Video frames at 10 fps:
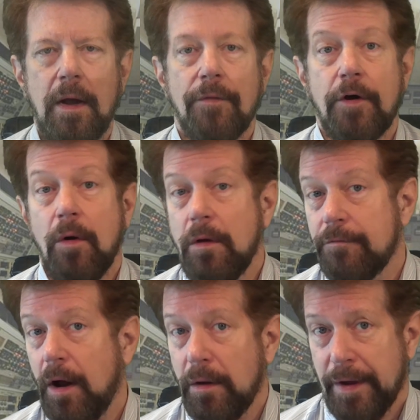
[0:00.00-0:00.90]
The goal
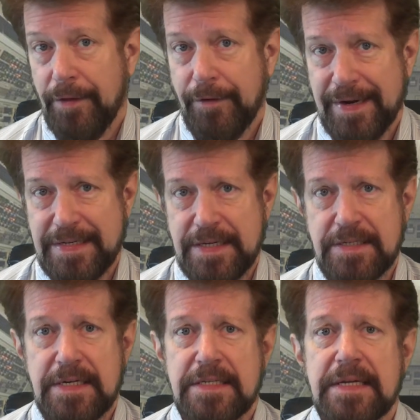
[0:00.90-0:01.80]
of all other
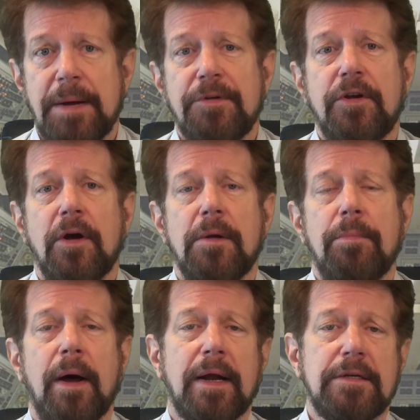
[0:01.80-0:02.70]
existing cybersecurity
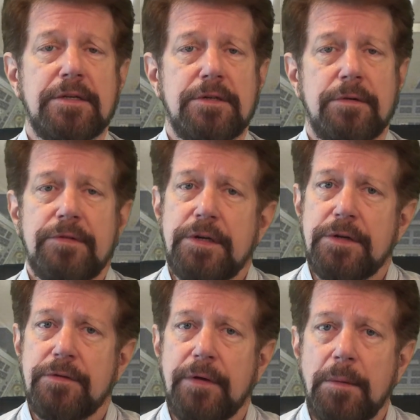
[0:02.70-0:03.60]
products and
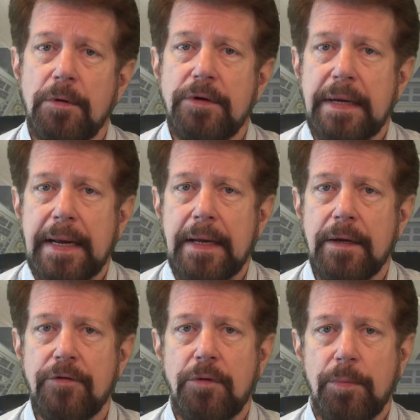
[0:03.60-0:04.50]
services available today
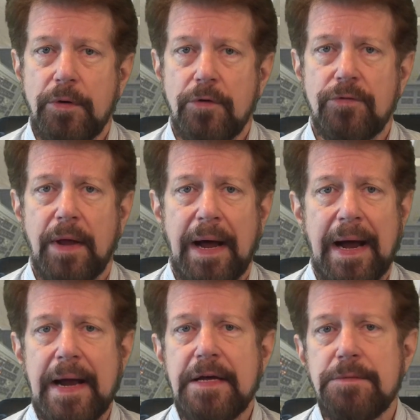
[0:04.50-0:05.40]
is to produce the
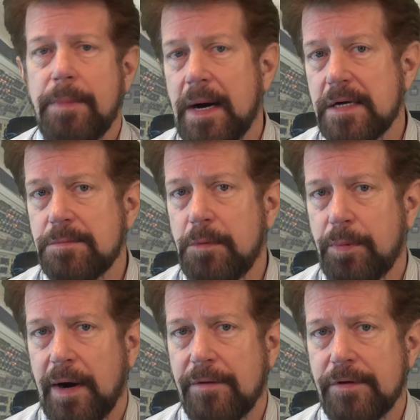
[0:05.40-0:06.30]
highest possible
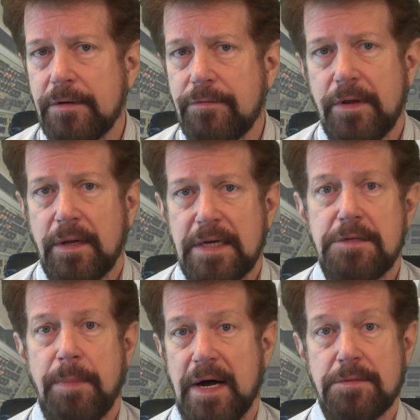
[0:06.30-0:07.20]
profit for the
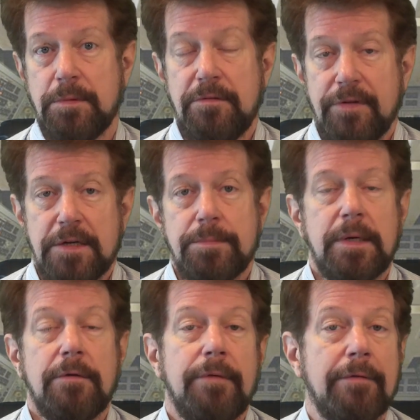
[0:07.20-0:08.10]
least possible
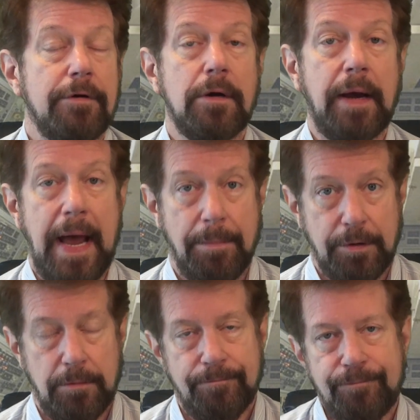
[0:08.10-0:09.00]
investment of effort or
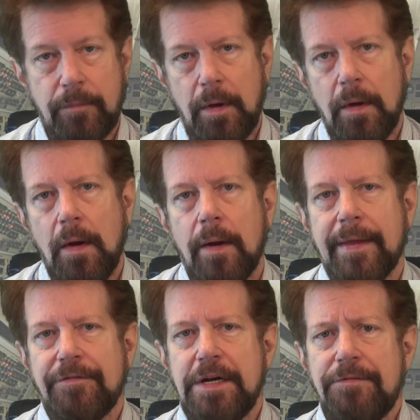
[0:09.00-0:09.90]
capital.
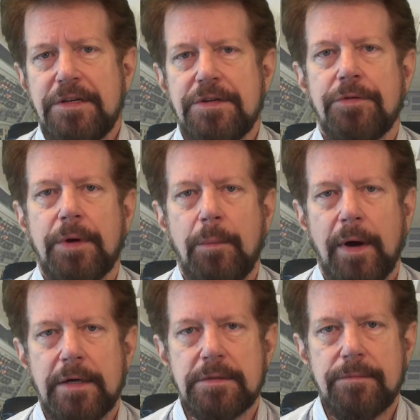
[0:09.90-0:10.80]
They achieve this in three
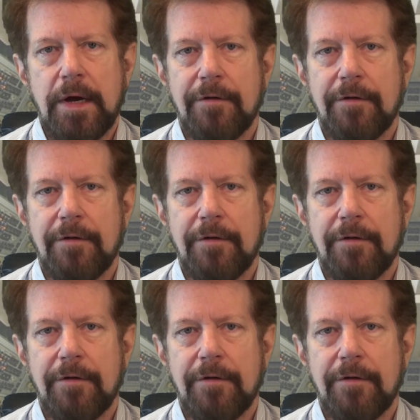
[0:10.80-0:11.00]
ways.